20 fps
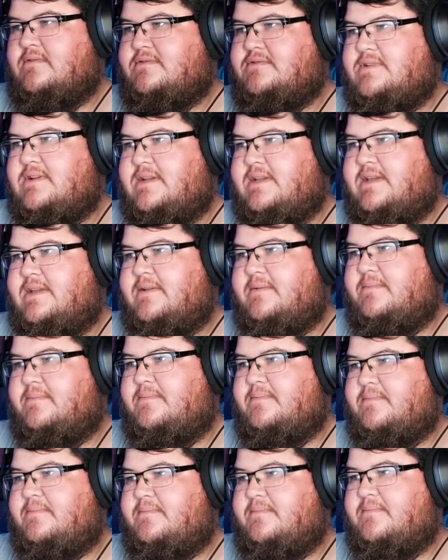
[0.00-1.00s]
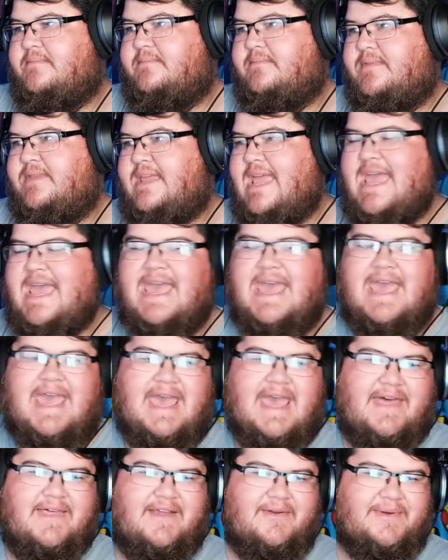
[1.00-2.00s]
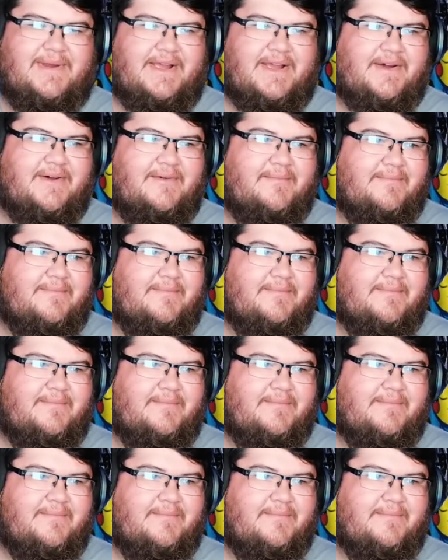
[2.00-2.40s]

trying to get him. Yeah, there we go.